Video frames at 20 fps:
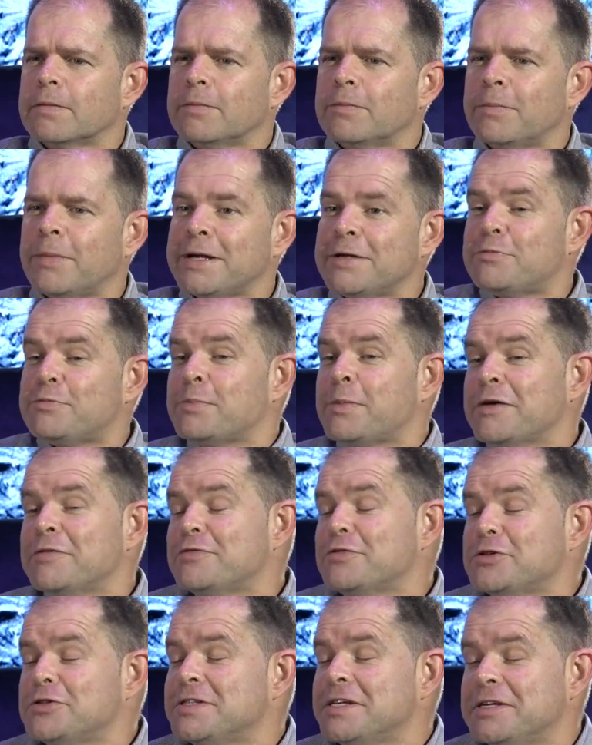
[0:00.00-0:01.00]
my
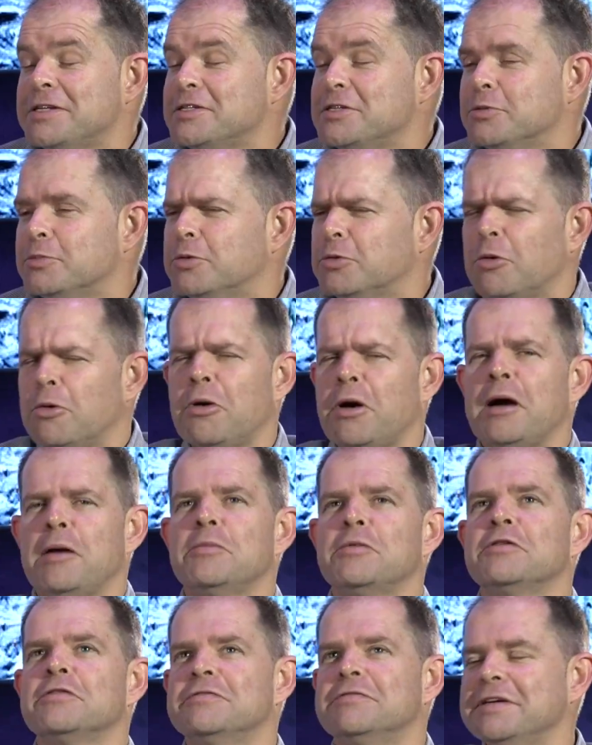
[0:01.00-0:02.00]
first tendency would be, oh,
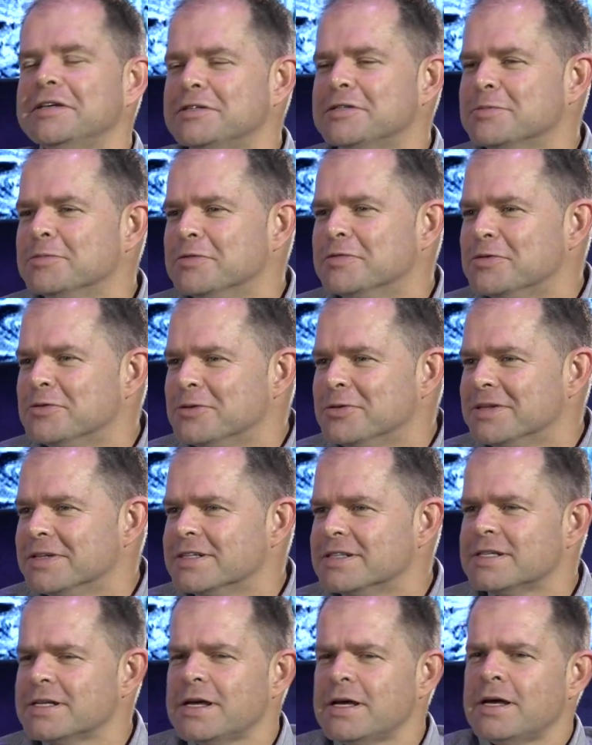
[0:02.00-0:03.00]
I'm the victim of all
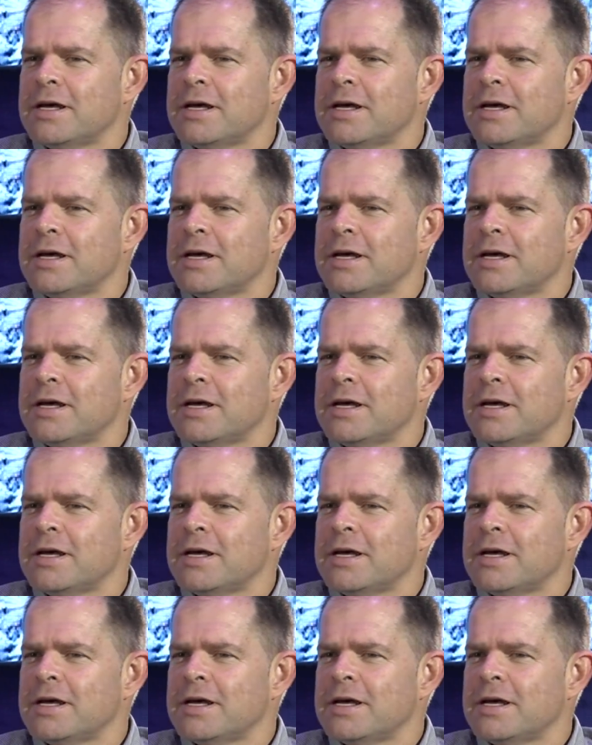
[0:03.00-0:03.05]
this.